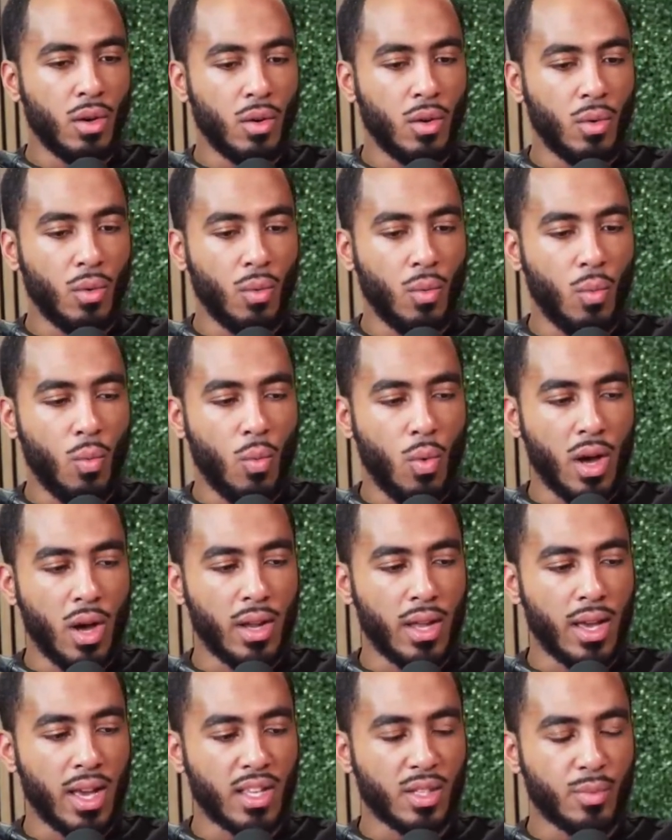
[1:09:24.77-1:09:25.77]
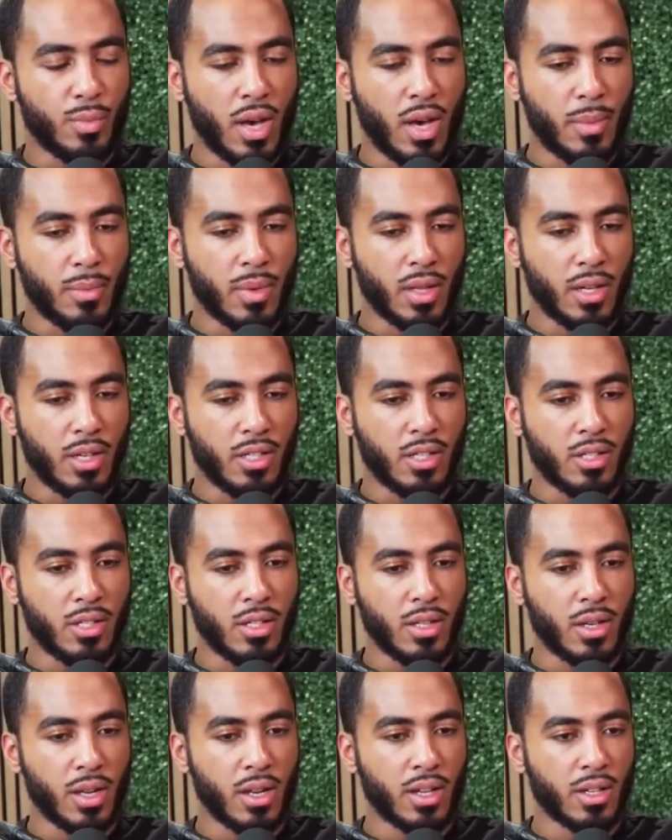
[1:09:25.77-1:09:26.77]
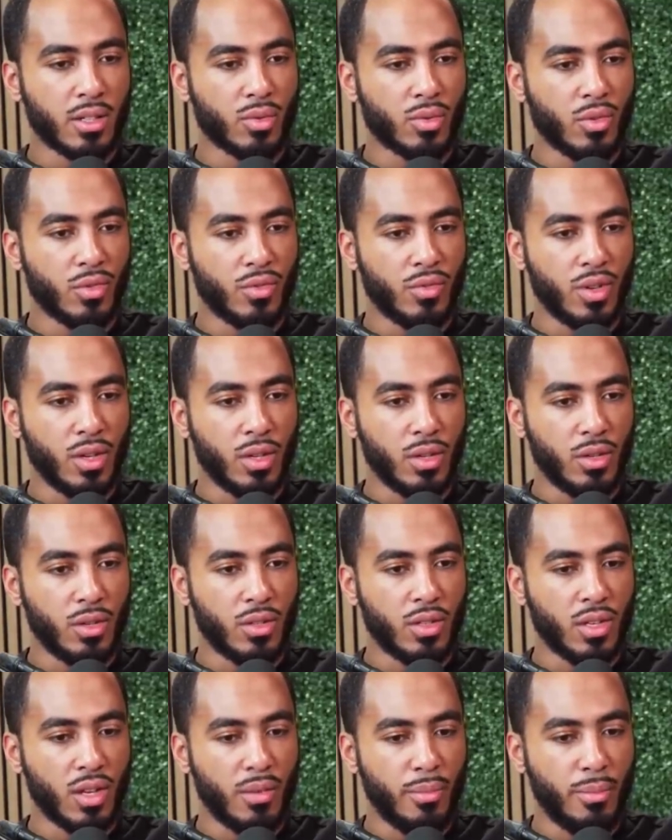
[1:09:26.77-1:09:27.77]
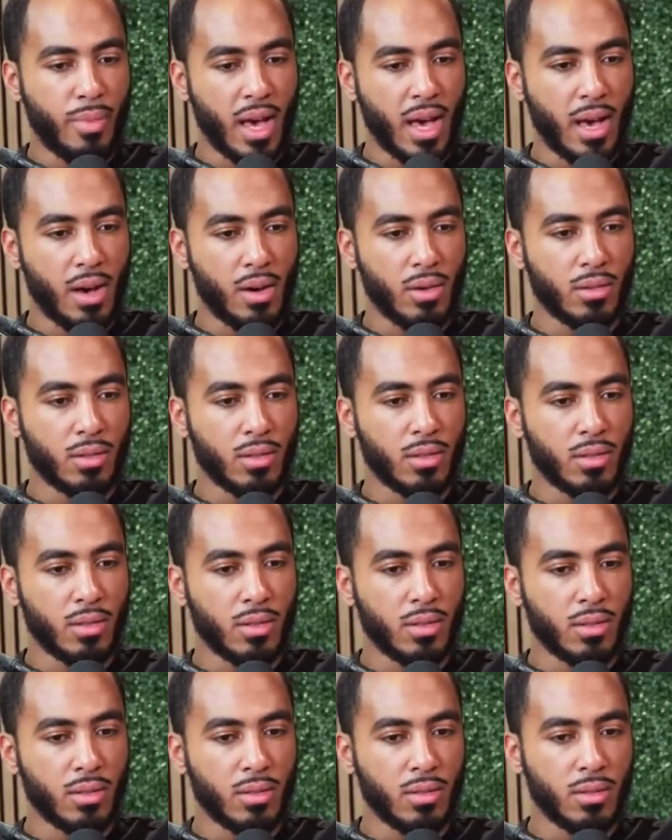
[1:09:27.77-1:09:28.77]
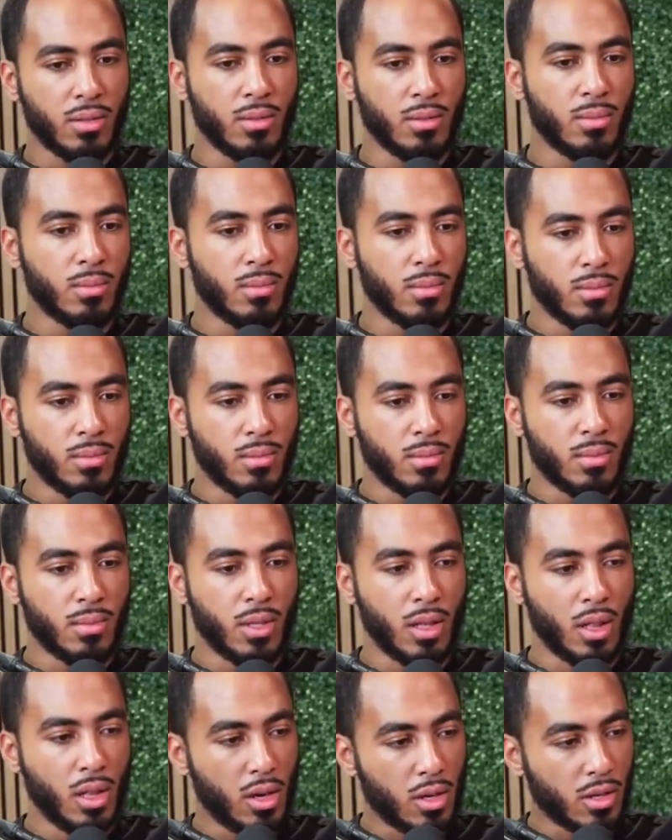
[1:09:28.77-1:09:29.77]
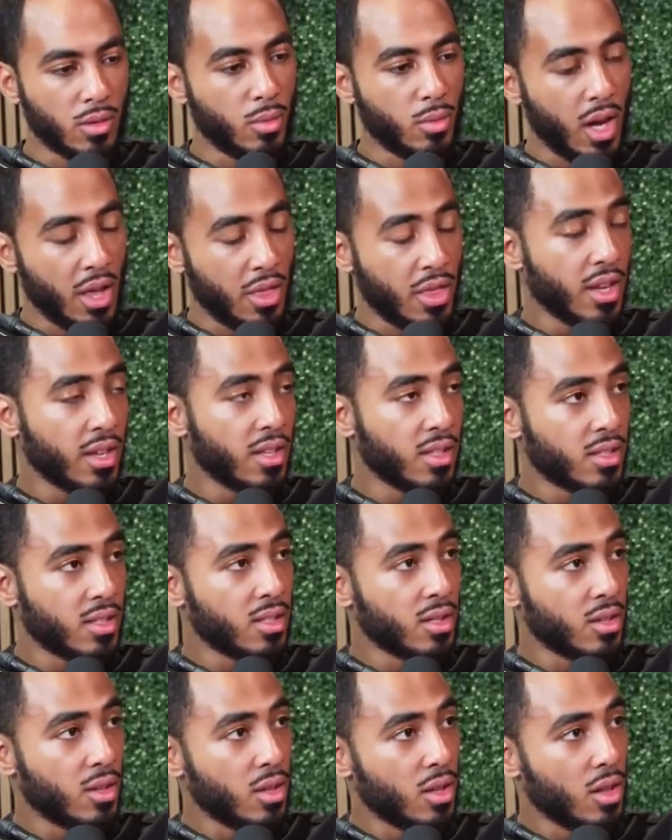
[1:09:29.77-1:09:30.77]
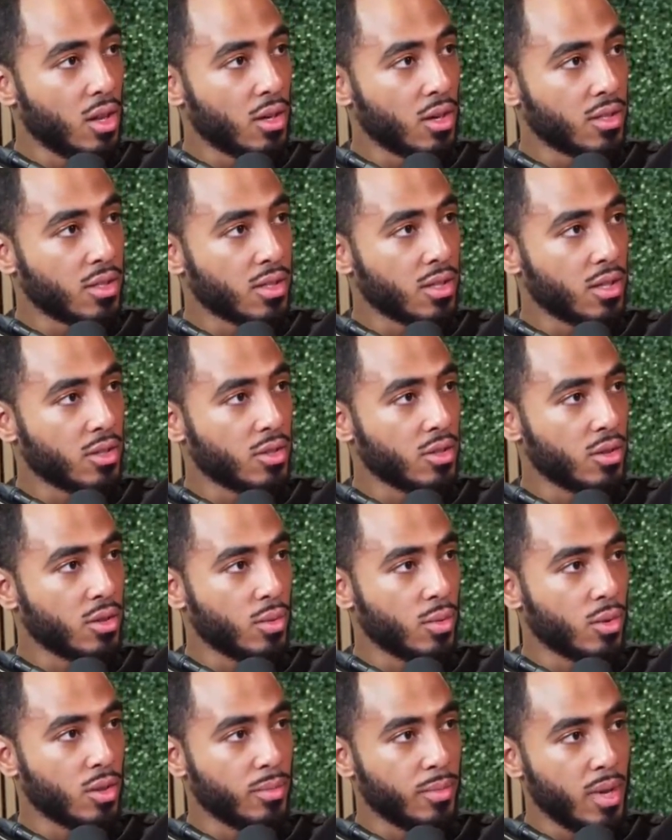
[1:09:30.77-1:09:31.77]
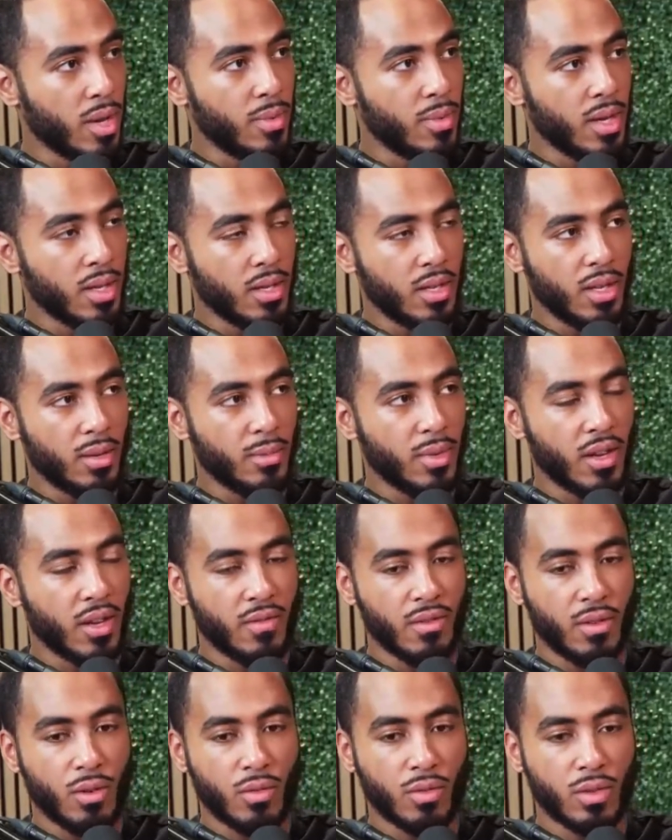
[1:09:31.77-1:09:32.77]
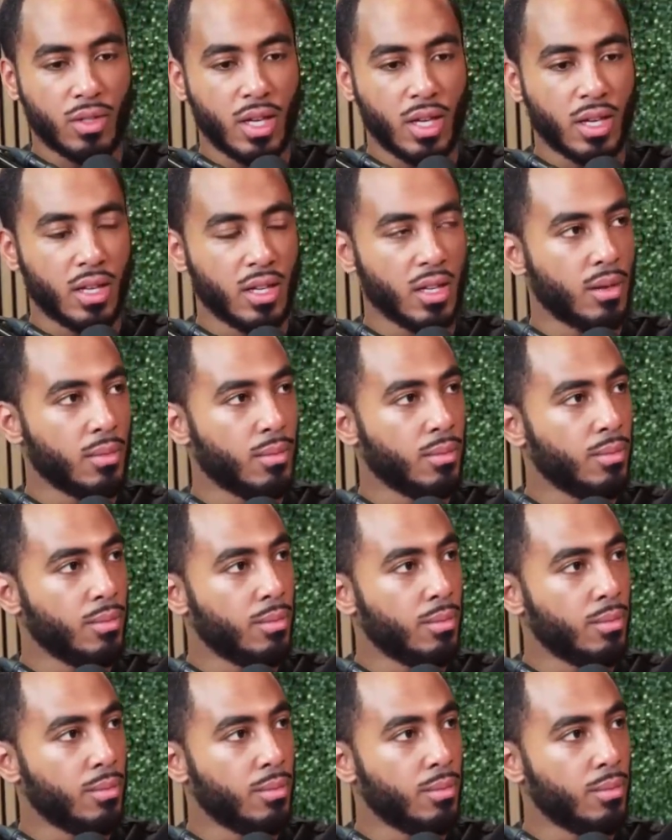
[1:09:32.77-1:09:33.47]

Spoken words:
What has population genetics revealed about I think it's still the largest country in the world. Maybe India may have overtaken it.